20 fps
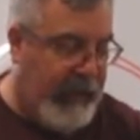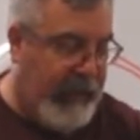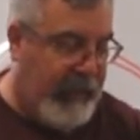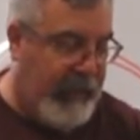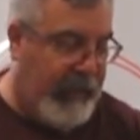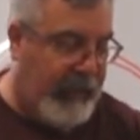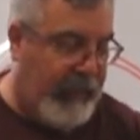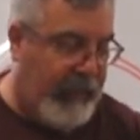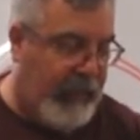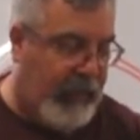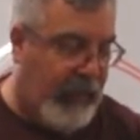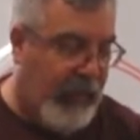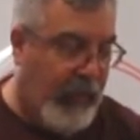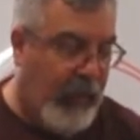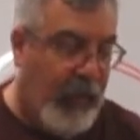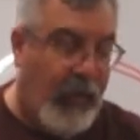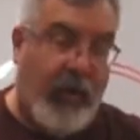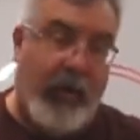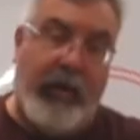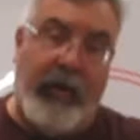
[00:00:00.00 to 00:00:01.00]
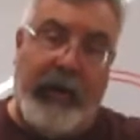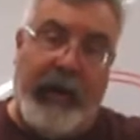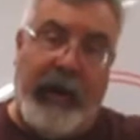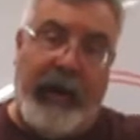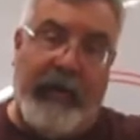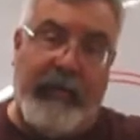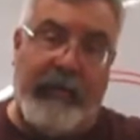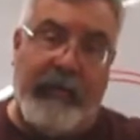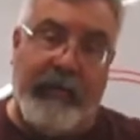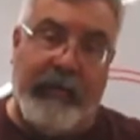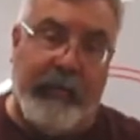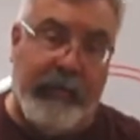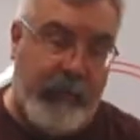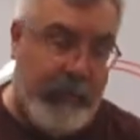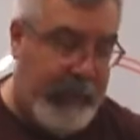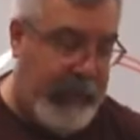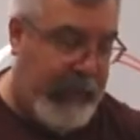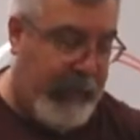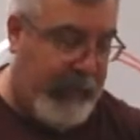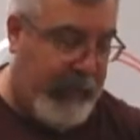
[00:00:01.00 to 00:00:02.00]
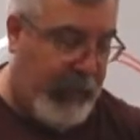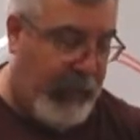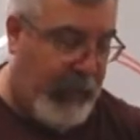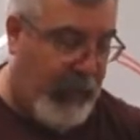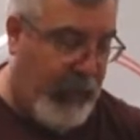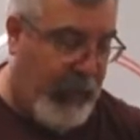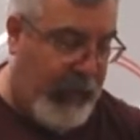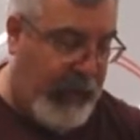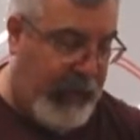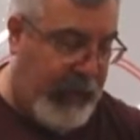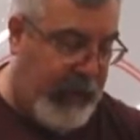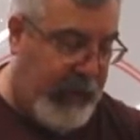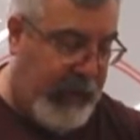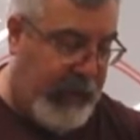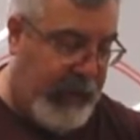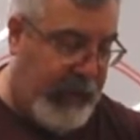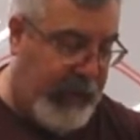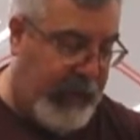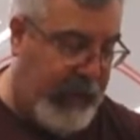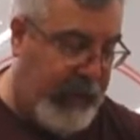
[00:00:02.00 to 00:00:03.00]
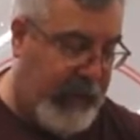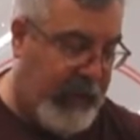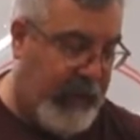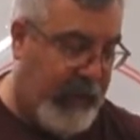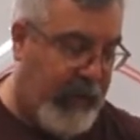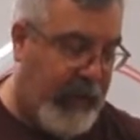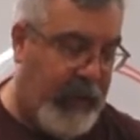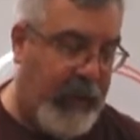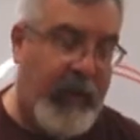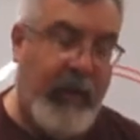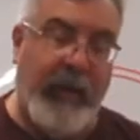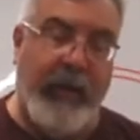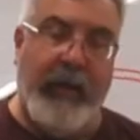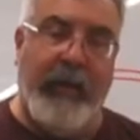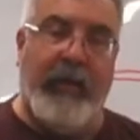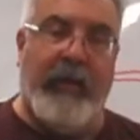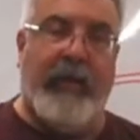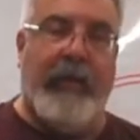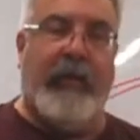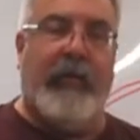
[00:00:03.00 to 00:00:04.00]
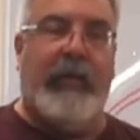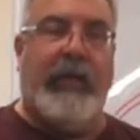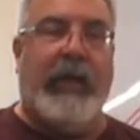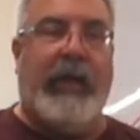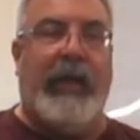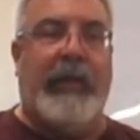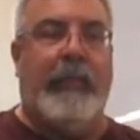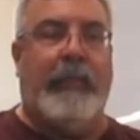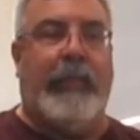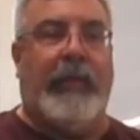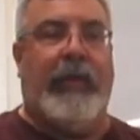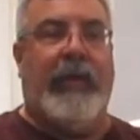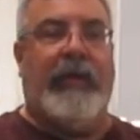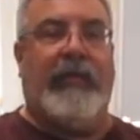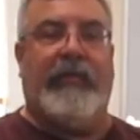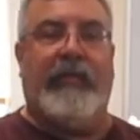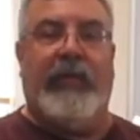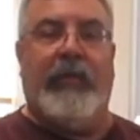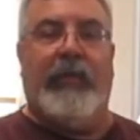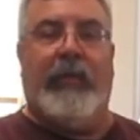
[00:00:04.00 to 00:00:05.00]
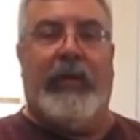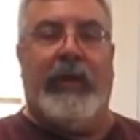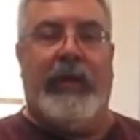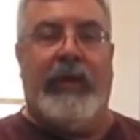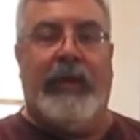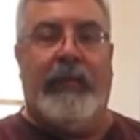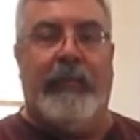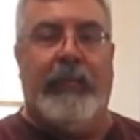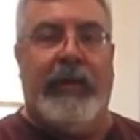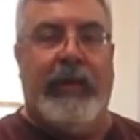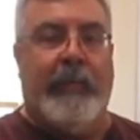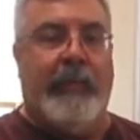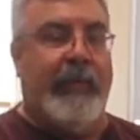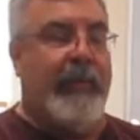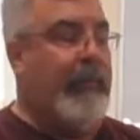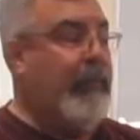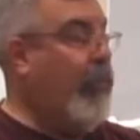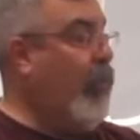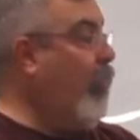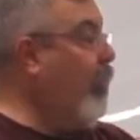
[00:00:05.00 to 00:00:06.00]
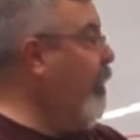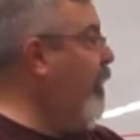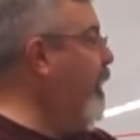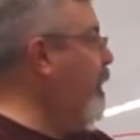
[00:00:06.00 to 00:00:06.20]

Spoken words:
This door has to be able to go in here, okay? Plus I wanted to be able to mold